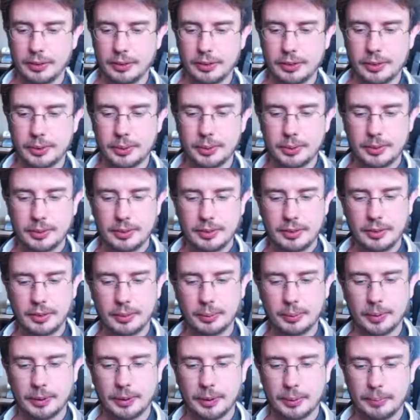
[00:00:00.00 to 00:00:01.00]
Duel, there
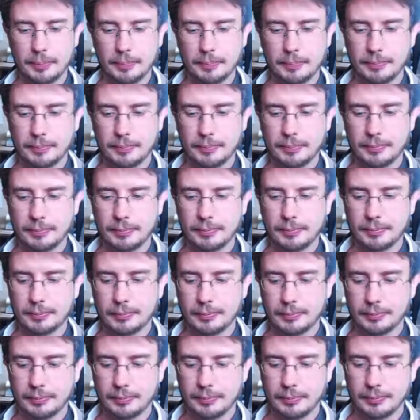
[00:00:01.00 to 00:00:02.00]
we go.
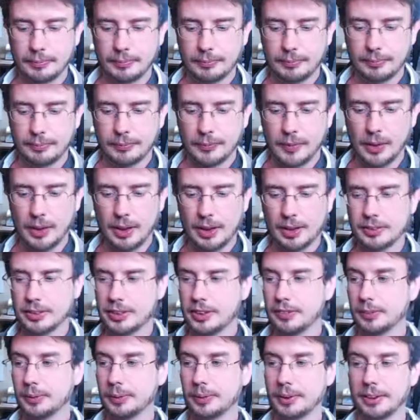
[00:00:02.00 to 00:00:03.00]
Alright, let's
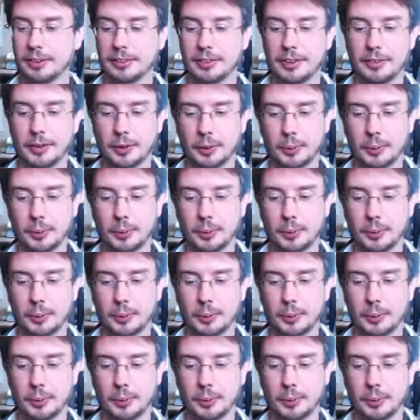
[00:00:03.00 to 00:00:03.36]
see if we can get another